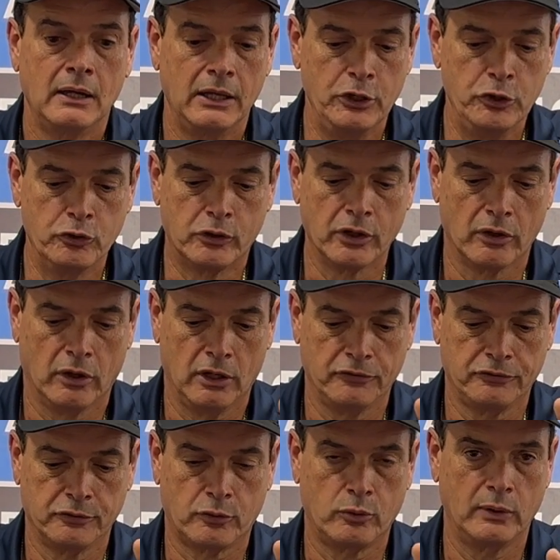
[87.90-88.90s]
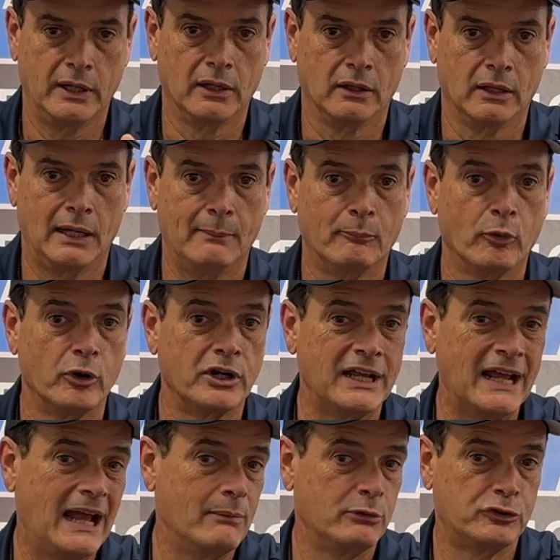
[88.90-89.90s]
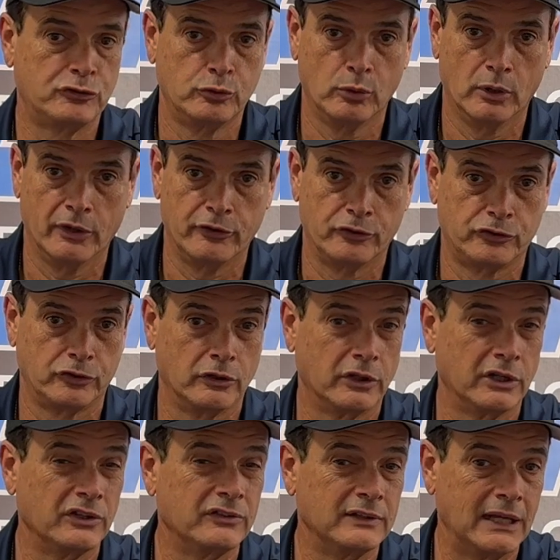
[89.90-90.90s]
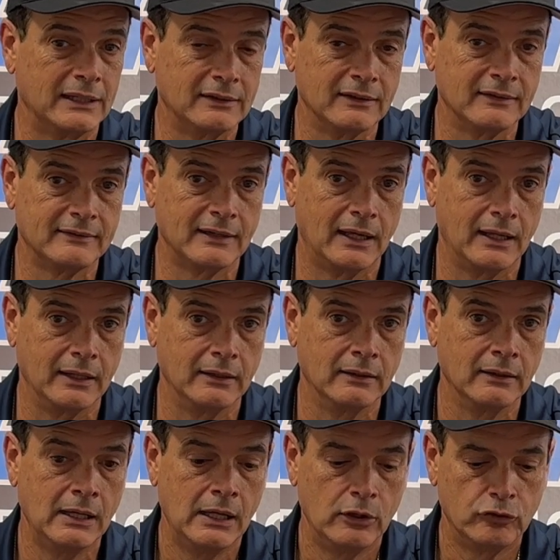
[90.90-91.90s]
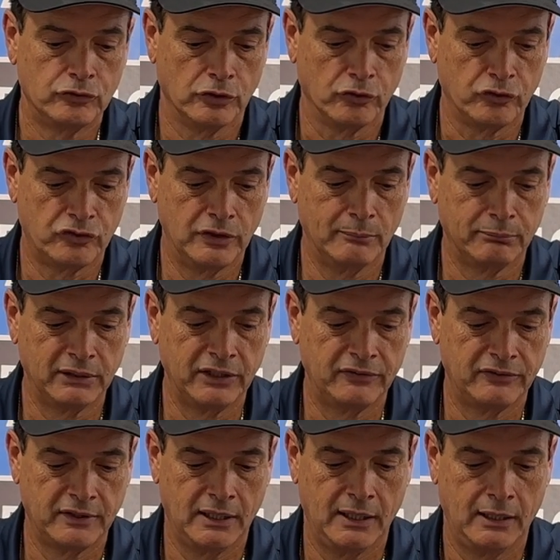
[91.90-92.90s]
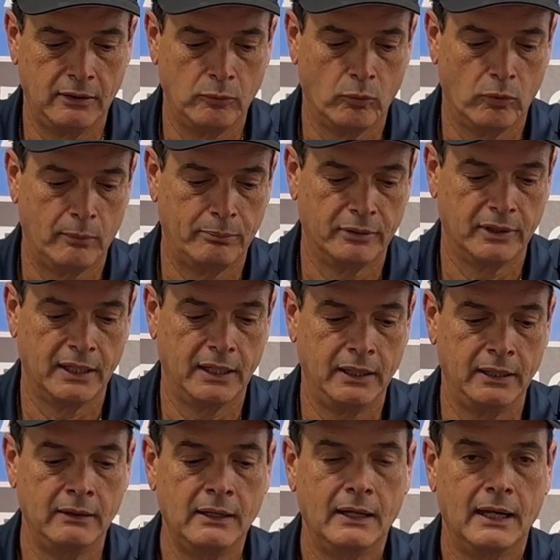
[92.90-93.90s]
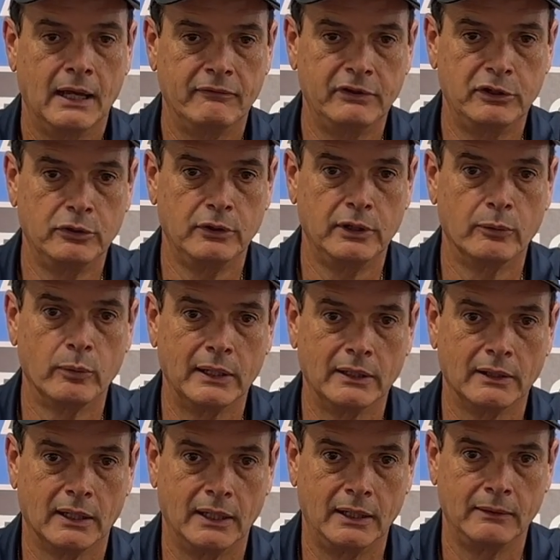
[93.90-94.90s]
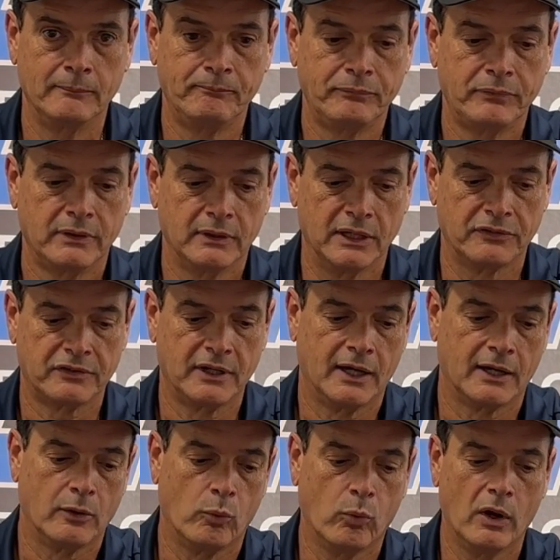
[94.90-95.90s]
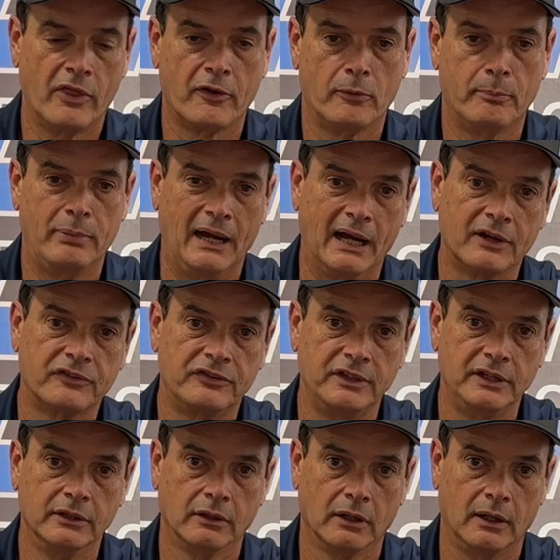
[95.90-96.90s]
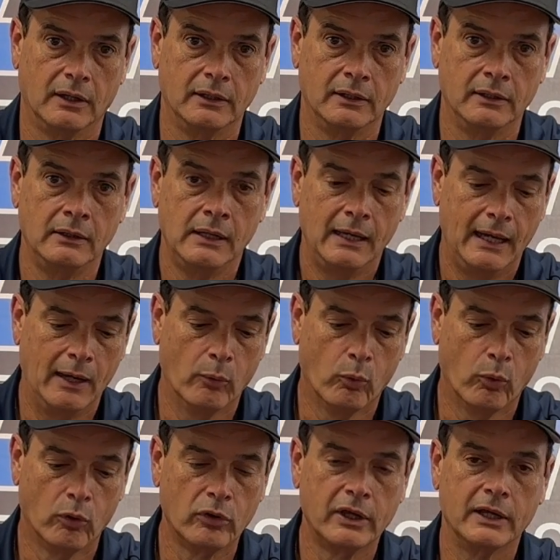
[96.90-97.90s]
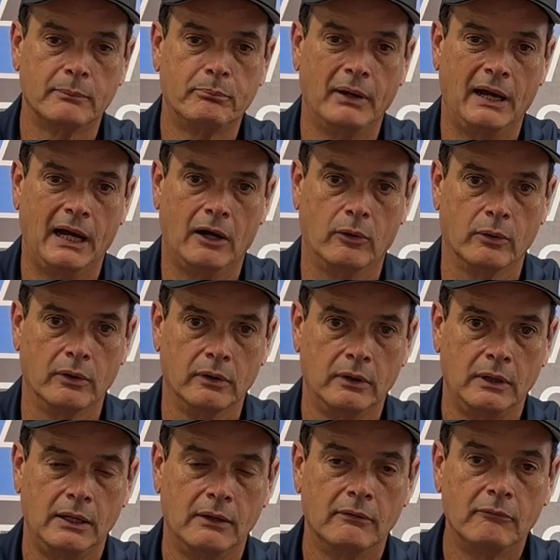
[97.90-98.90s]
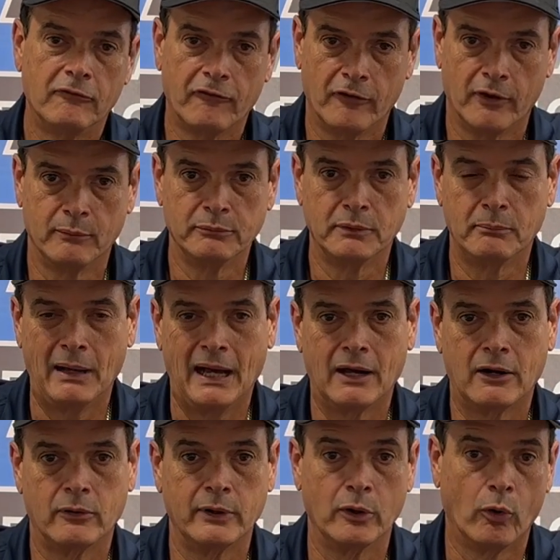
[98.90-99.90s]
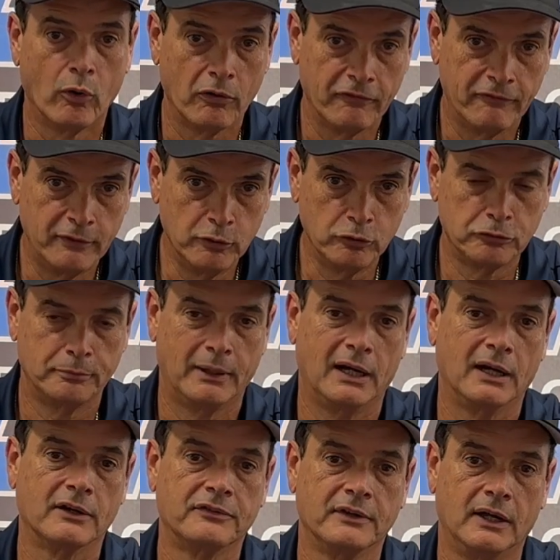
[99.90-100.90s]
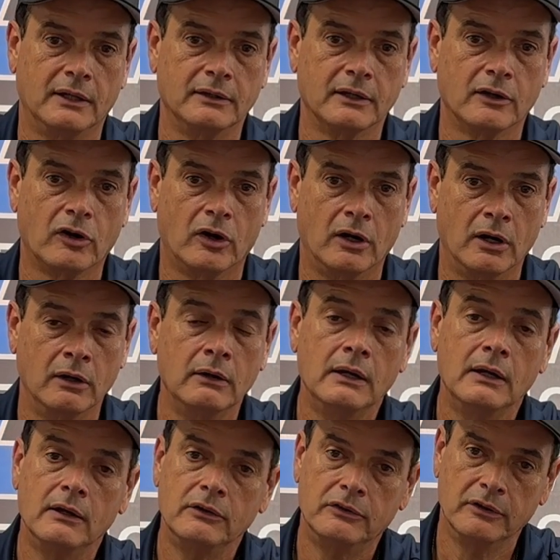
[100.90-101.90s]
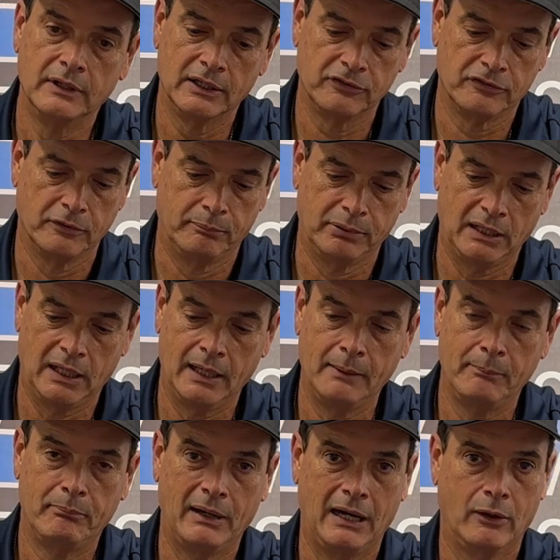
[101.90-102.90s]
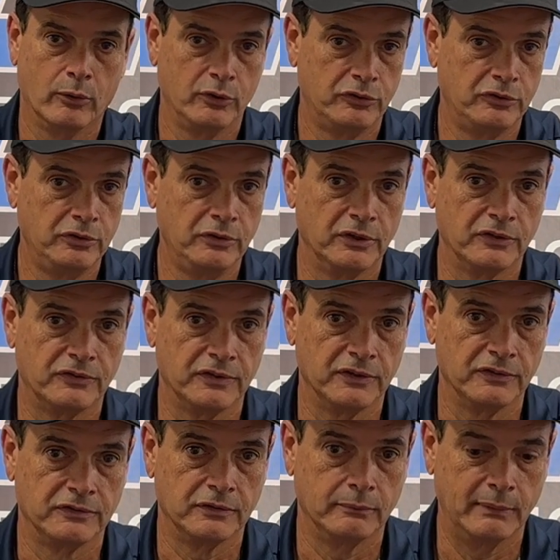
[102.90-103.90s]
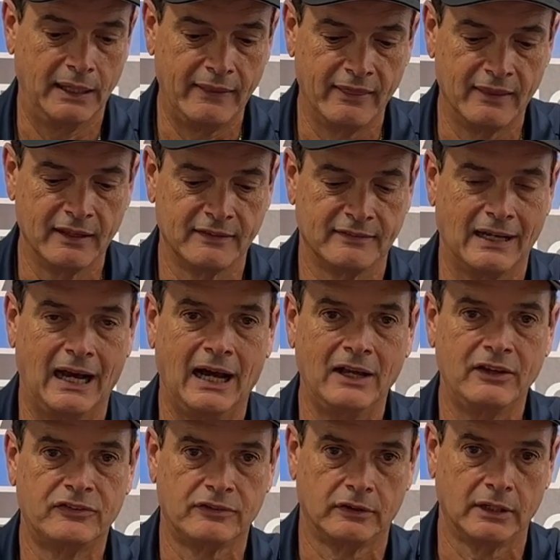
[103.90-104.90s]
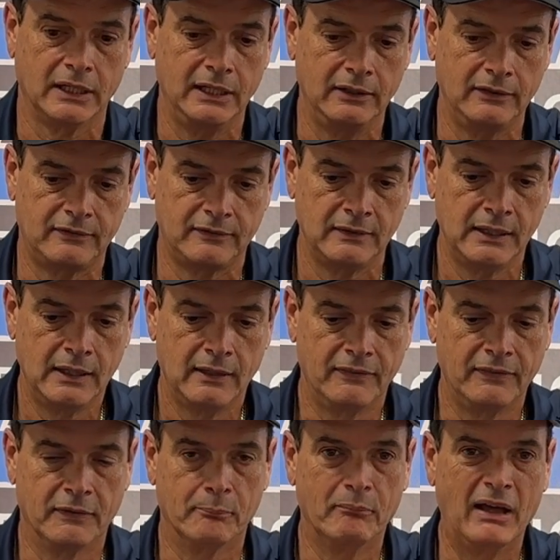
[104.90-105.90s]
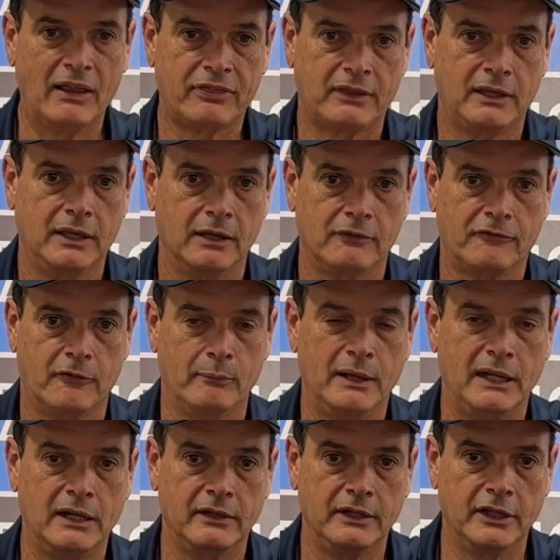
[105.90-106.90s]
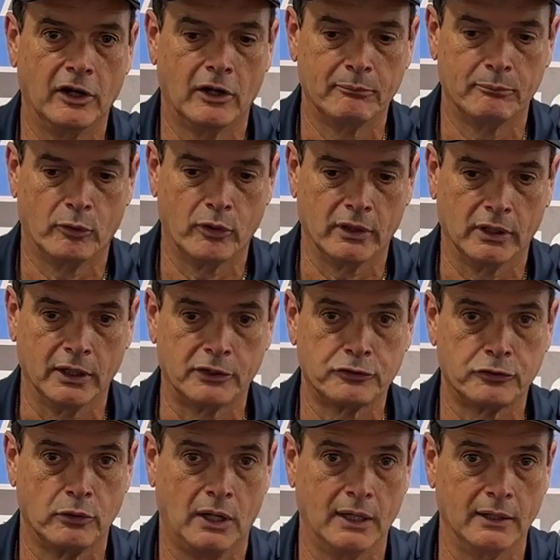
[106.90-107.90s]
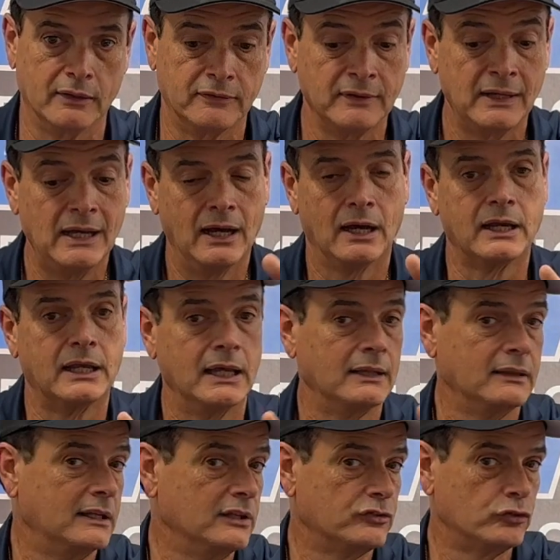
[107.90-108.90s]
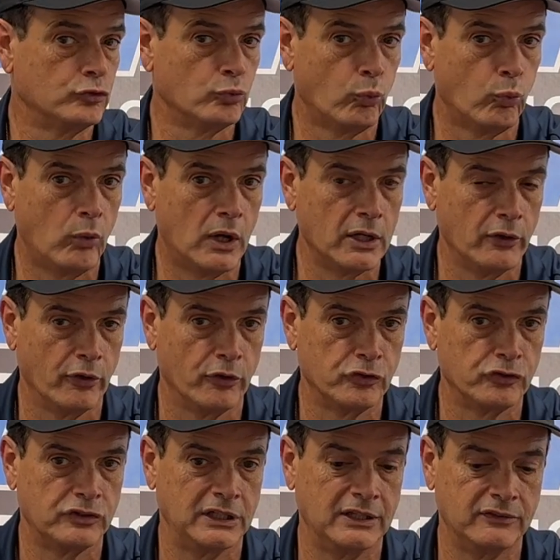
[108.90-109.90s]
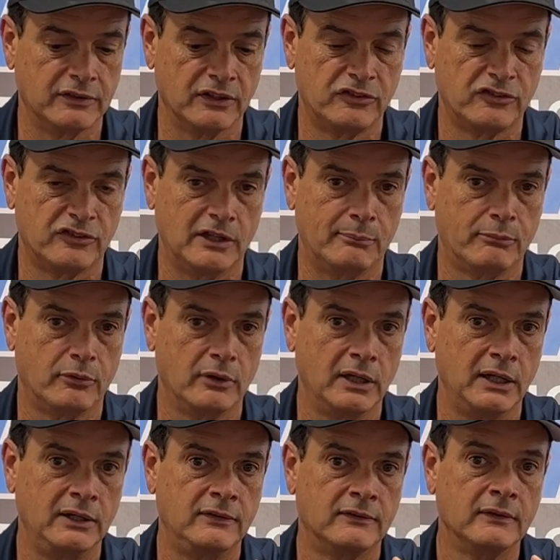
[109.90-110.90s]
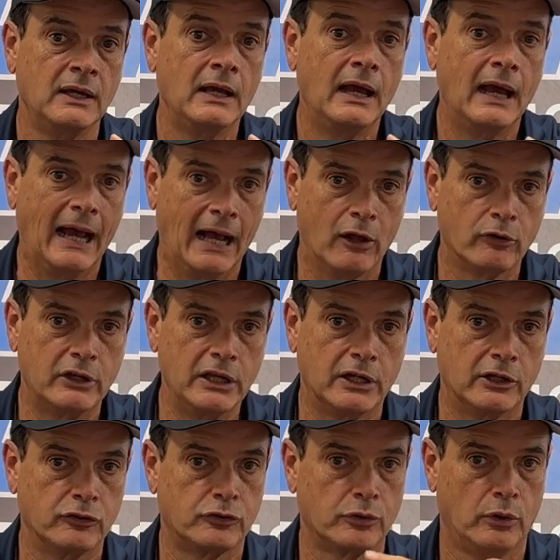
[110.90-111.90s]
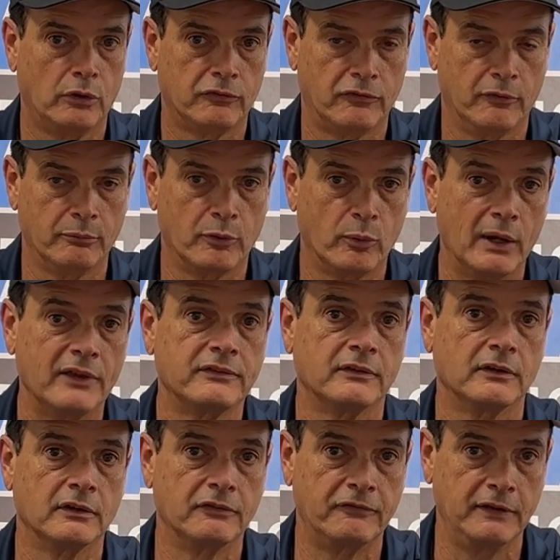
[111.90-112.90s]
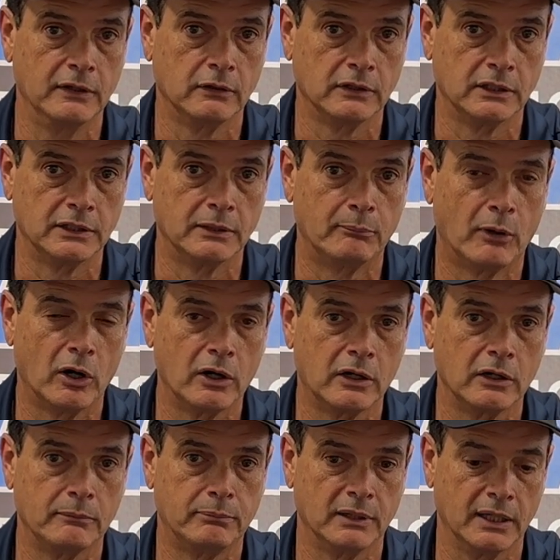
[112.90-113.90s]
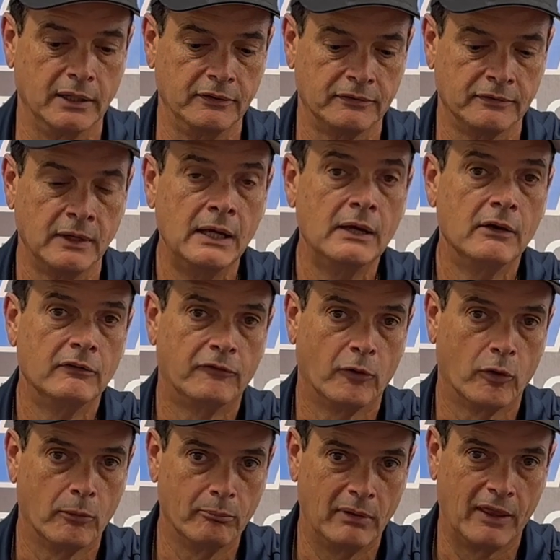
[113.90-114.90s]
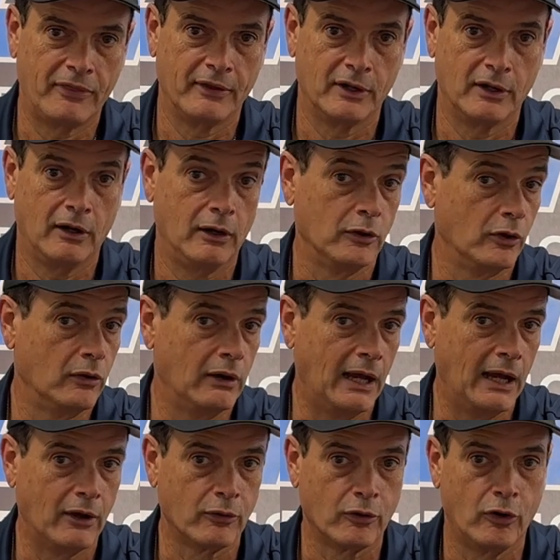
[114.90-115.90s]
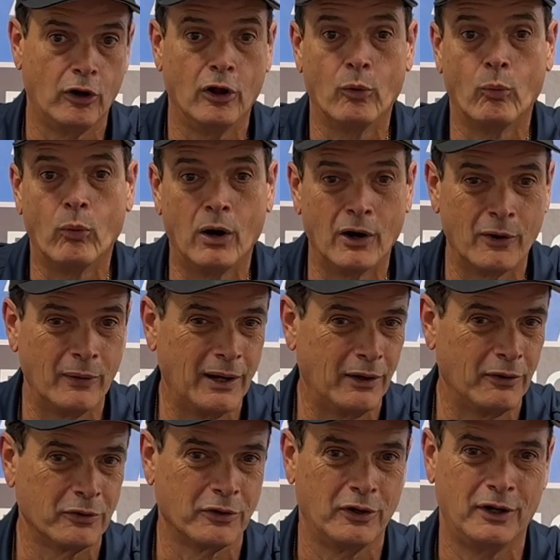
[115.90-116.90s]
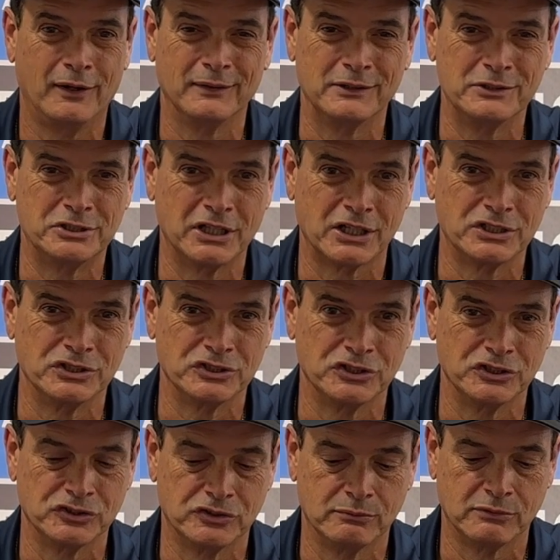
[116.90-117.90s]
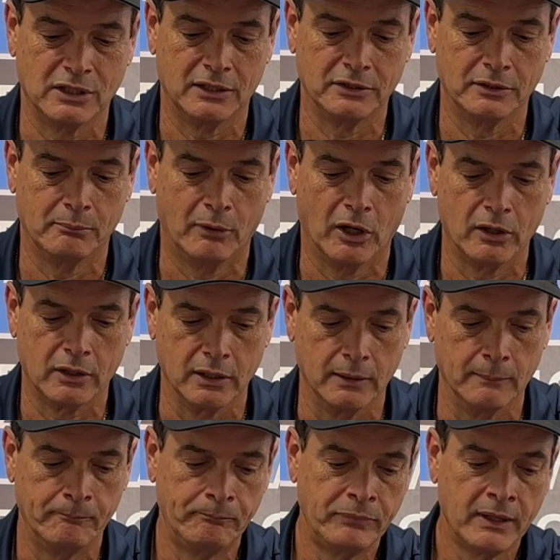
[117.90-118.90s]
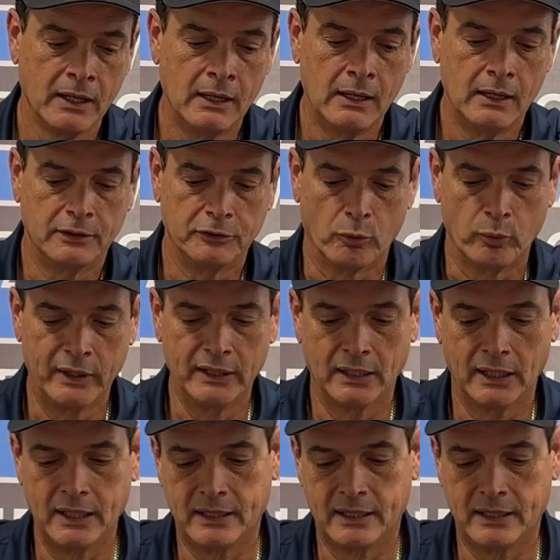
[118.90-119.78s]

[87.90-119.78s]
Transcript: you could also create a lot more damage to other circuits not designed. So simply said, we'll put a heavy duty relay that's got a weather pack seal on it, and we'll get power from the battery or fuse box on the car to then supply power to the system. And this isolates the meth kit from any of the onboard electronics. Again, this is one of those things that separates Alkycontrol from the rest of the field in the marketplace for methanol or alcohol, water alcohol injection systems on the market. The relay